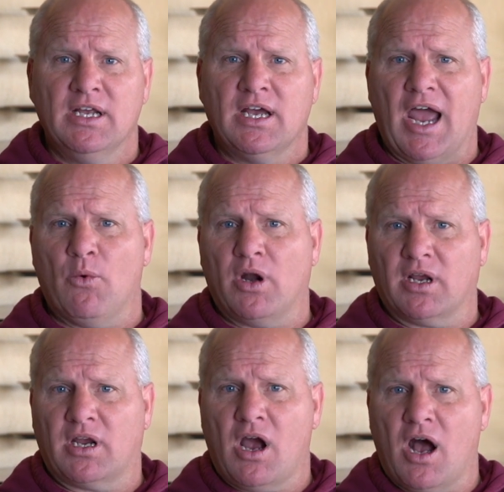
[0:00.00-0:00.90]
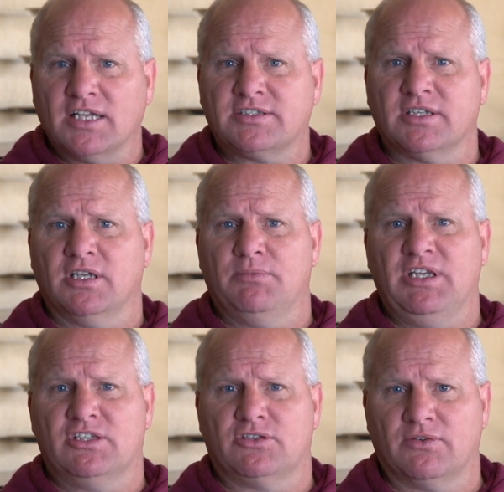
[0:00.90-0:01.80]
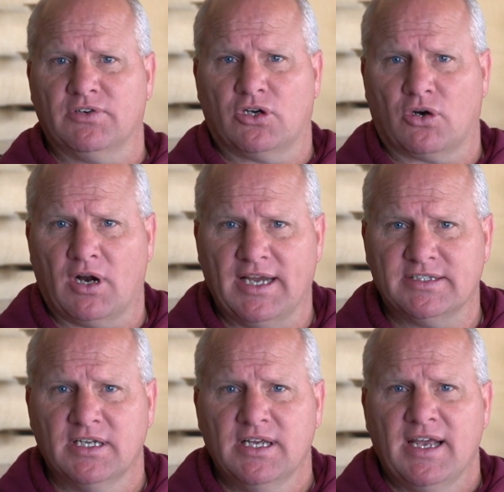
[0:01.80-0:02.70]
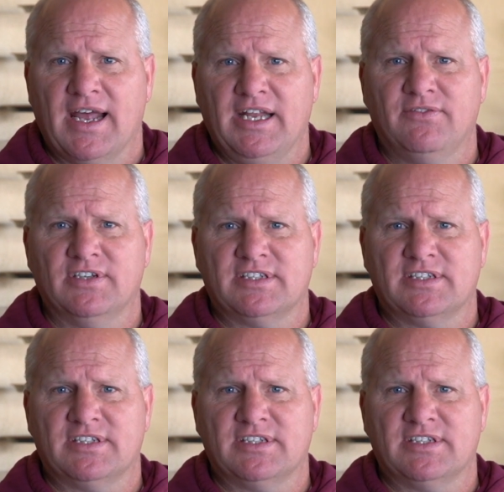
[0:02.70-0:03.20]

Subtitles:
I want to constantly be serving Christ. And he even